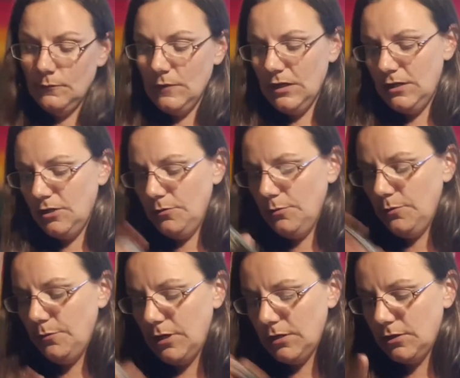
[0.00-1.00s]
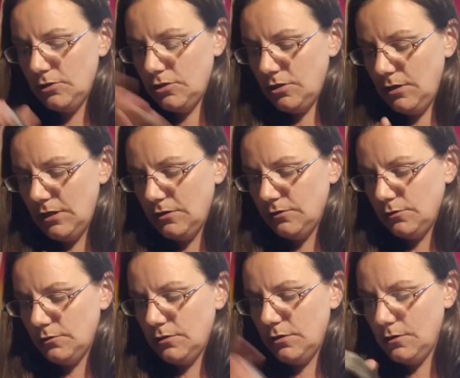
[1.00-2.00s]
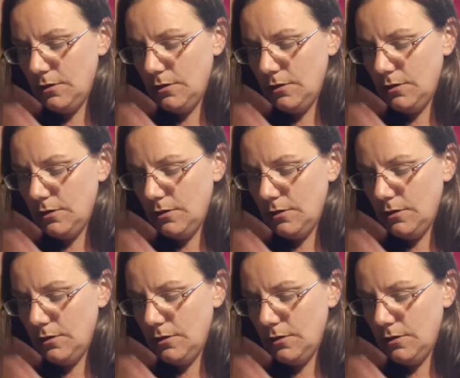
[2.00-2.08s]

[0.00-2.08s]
Okay, tell me about bondage. 8 of Swords here.